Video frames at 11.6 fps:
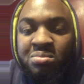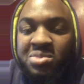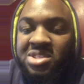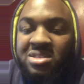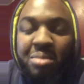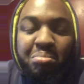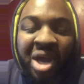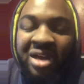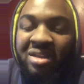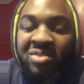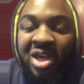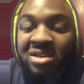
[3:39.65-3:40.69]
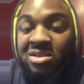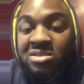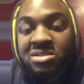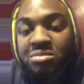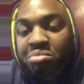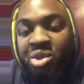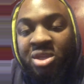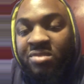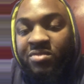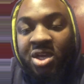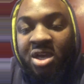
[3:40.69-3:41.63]
somebody that doesn't
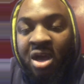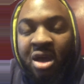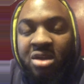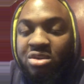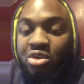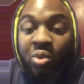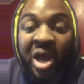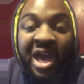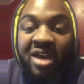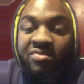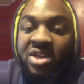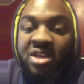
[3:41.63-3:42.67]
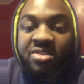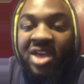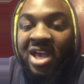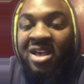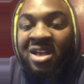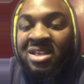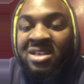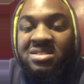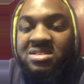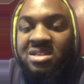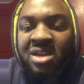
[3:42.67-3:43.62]
believe in God? Do I have anything
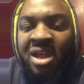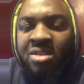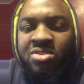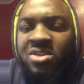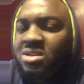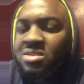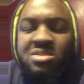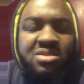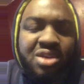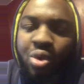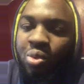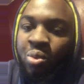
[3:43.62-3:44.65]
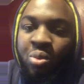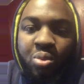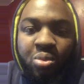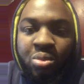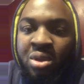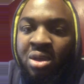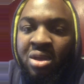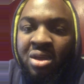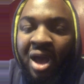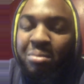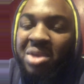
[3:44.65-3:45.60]
against an atheist? No.
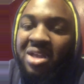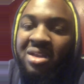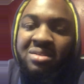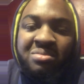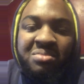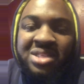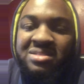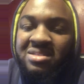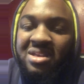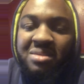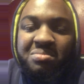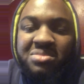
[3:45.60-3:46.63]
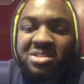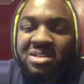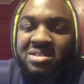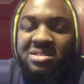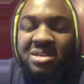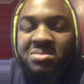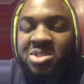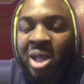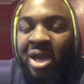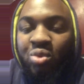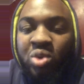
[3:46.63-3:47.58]
I mean, it seems
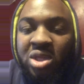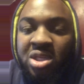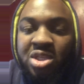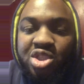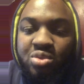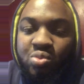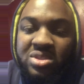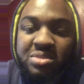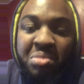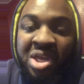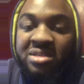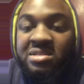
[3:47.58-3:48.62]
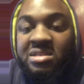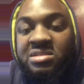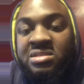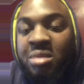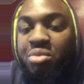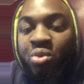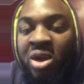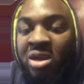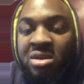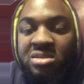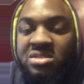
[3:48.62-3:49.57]
like religion was made to
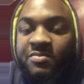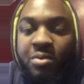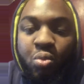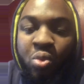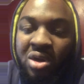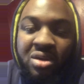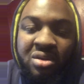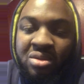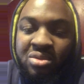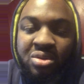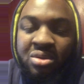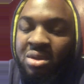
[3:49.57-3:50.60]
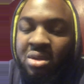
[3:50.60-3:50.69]
separate us from one another.